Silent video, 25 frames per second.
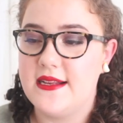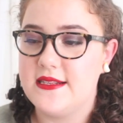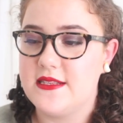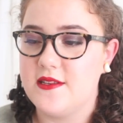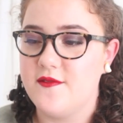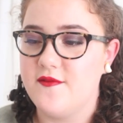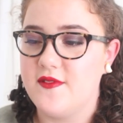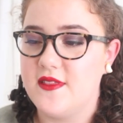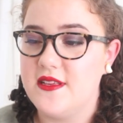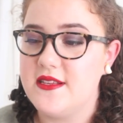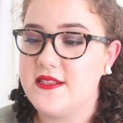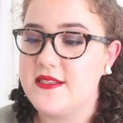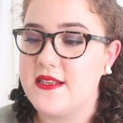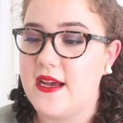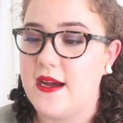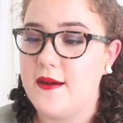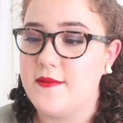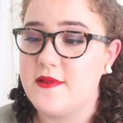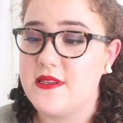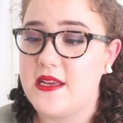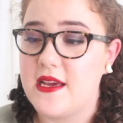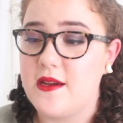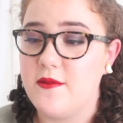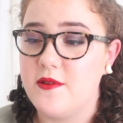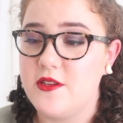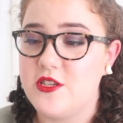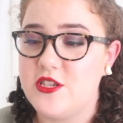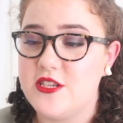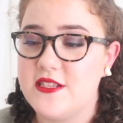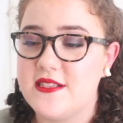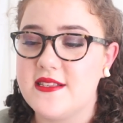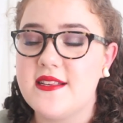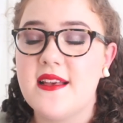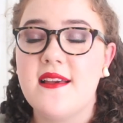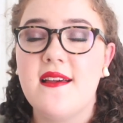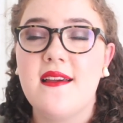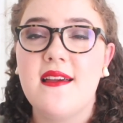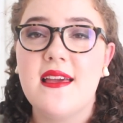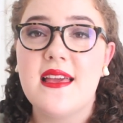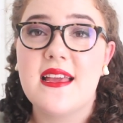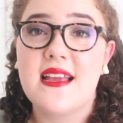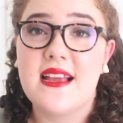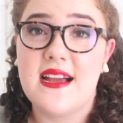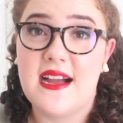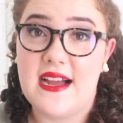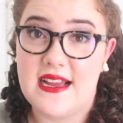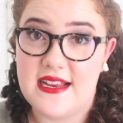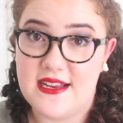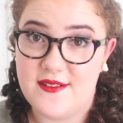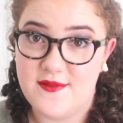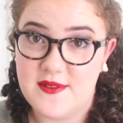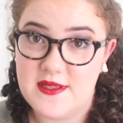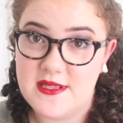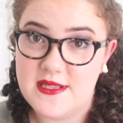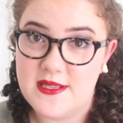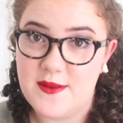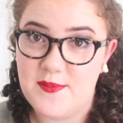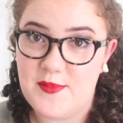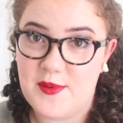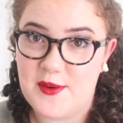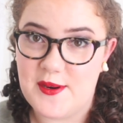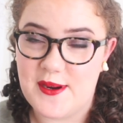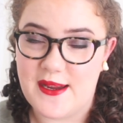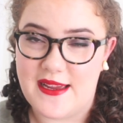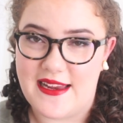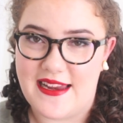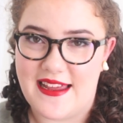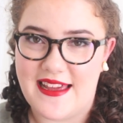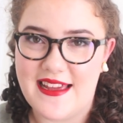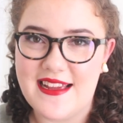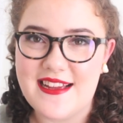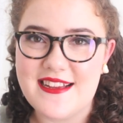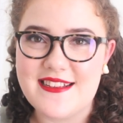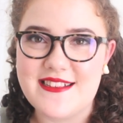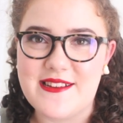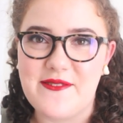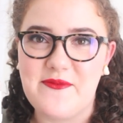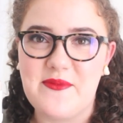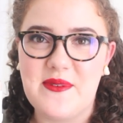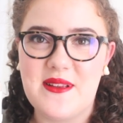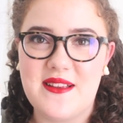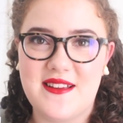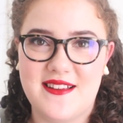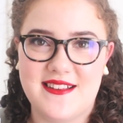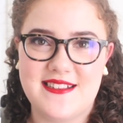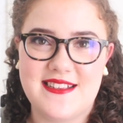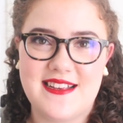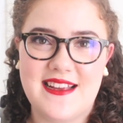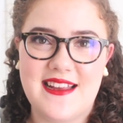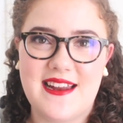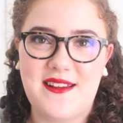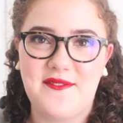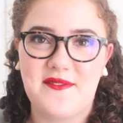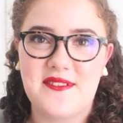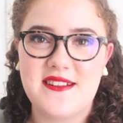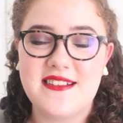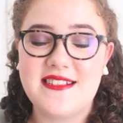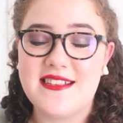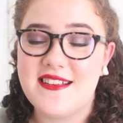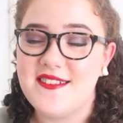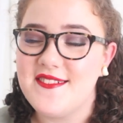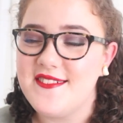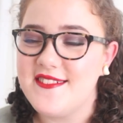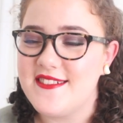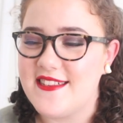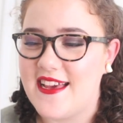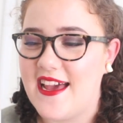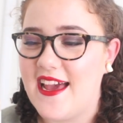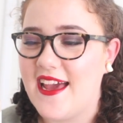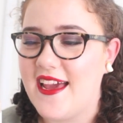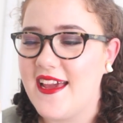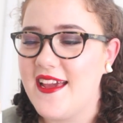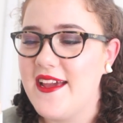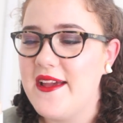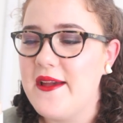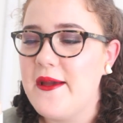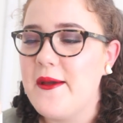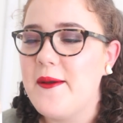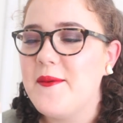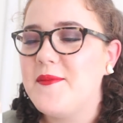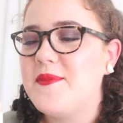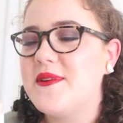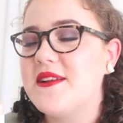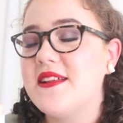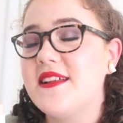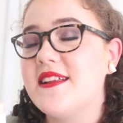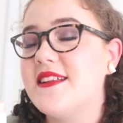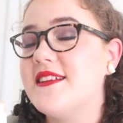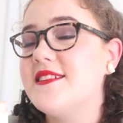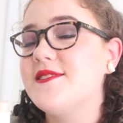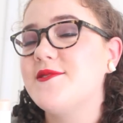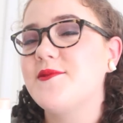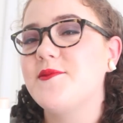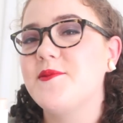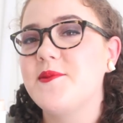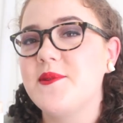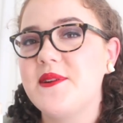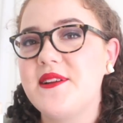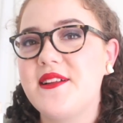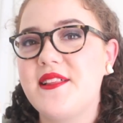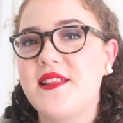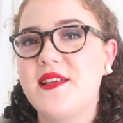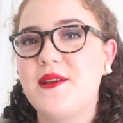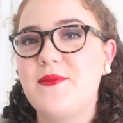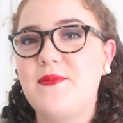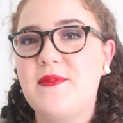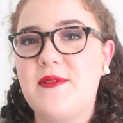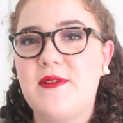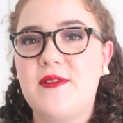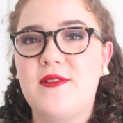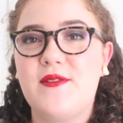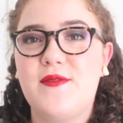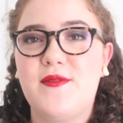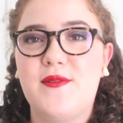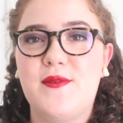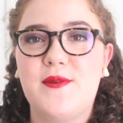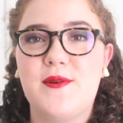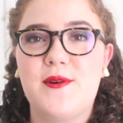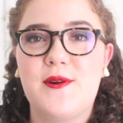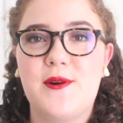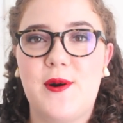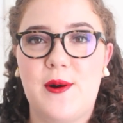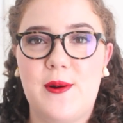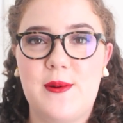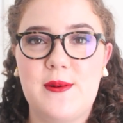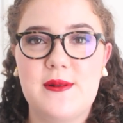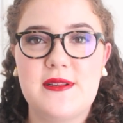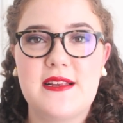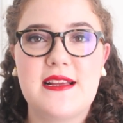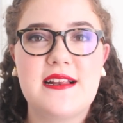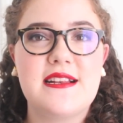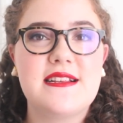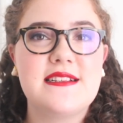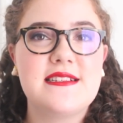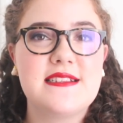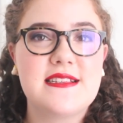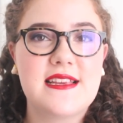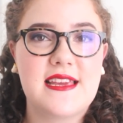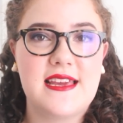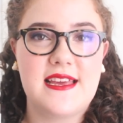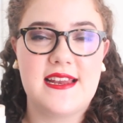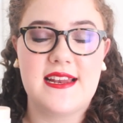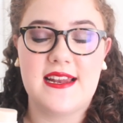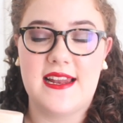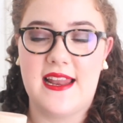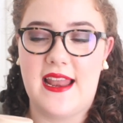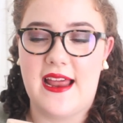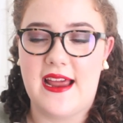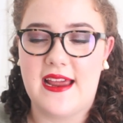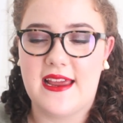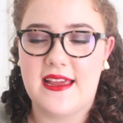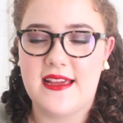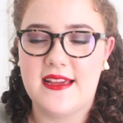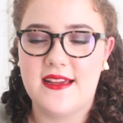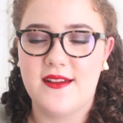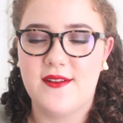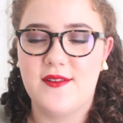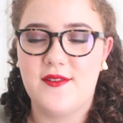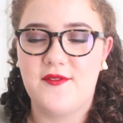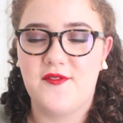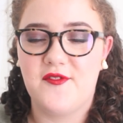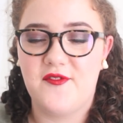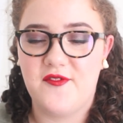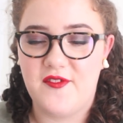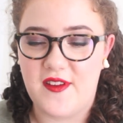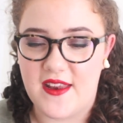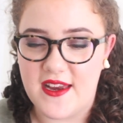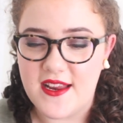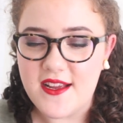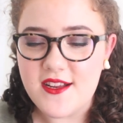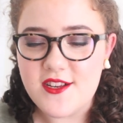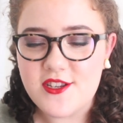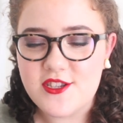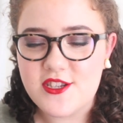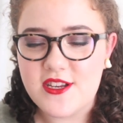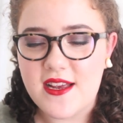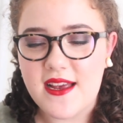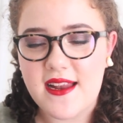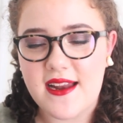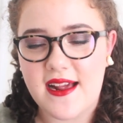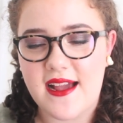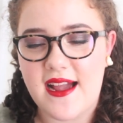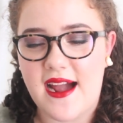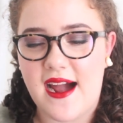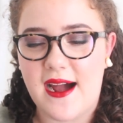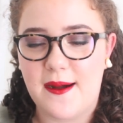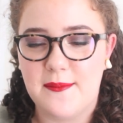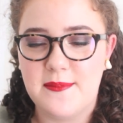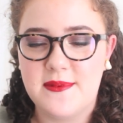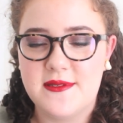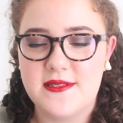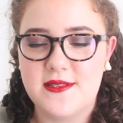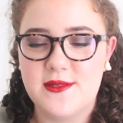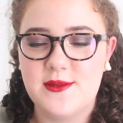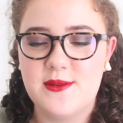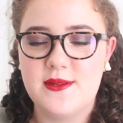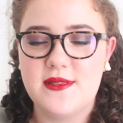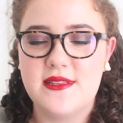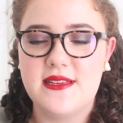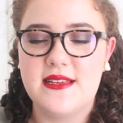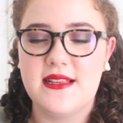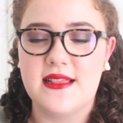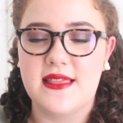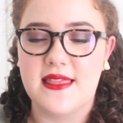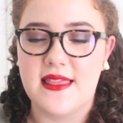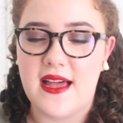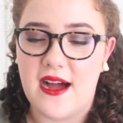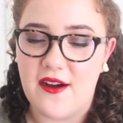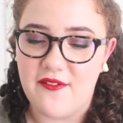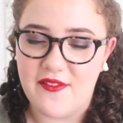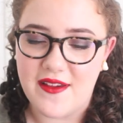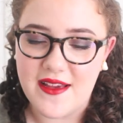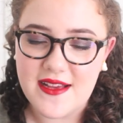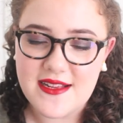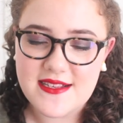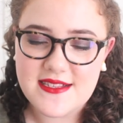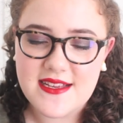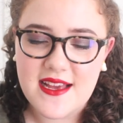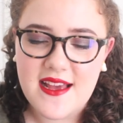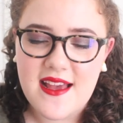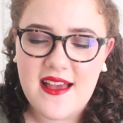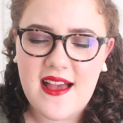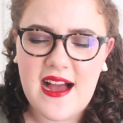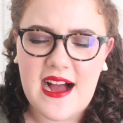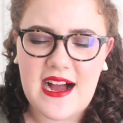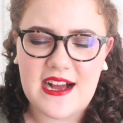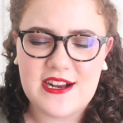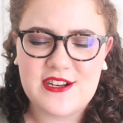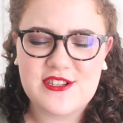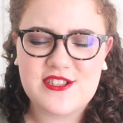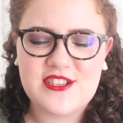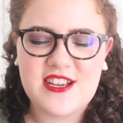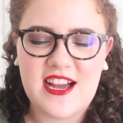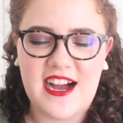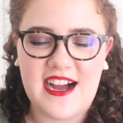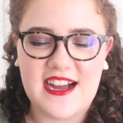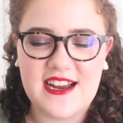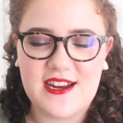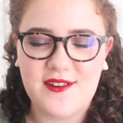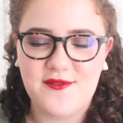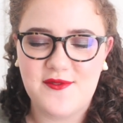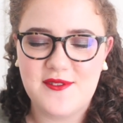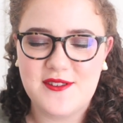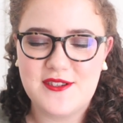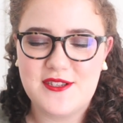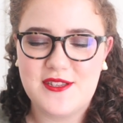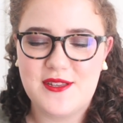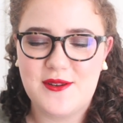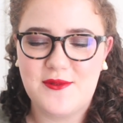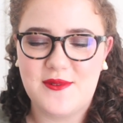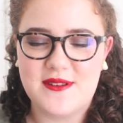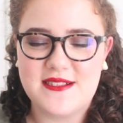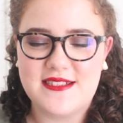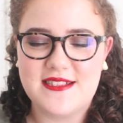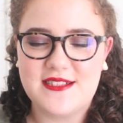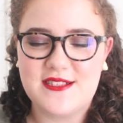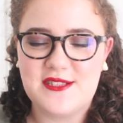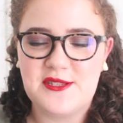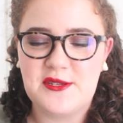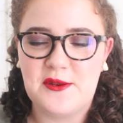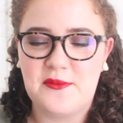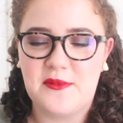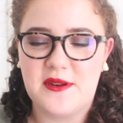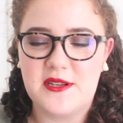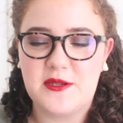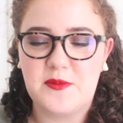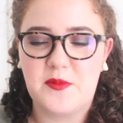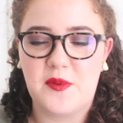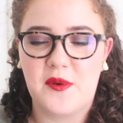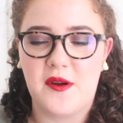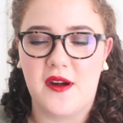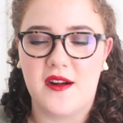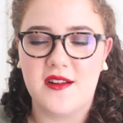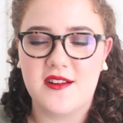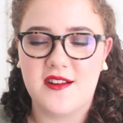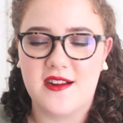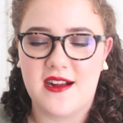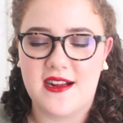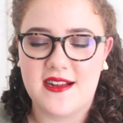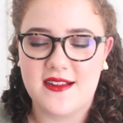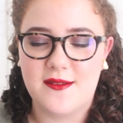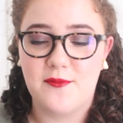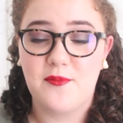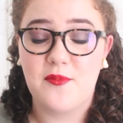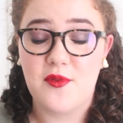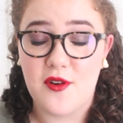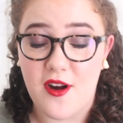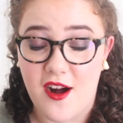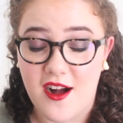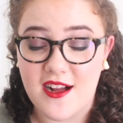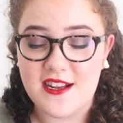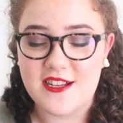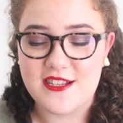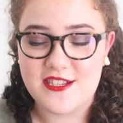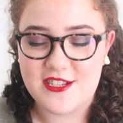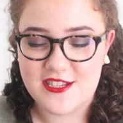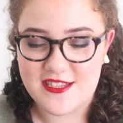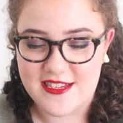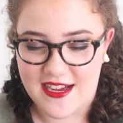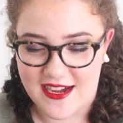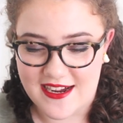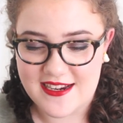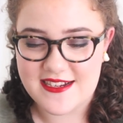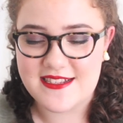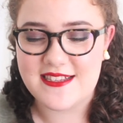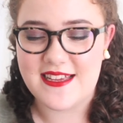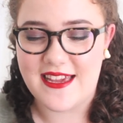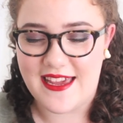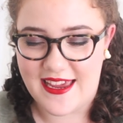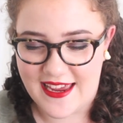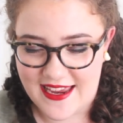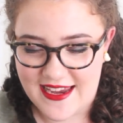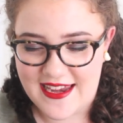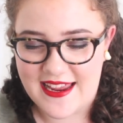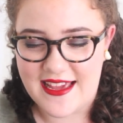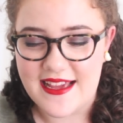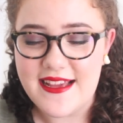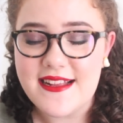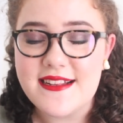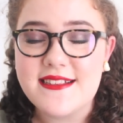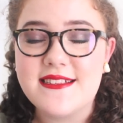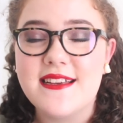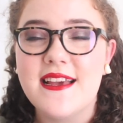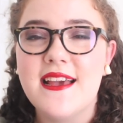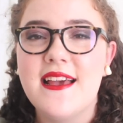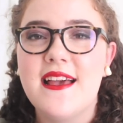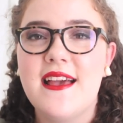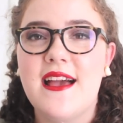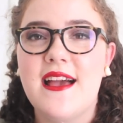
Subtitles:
as of this update, which is kind of disappointing because I've been using it every single day, but it is a really beautiful golden skin-like finish and I absolutely love it. I just kind of wish there wasn't so much product in it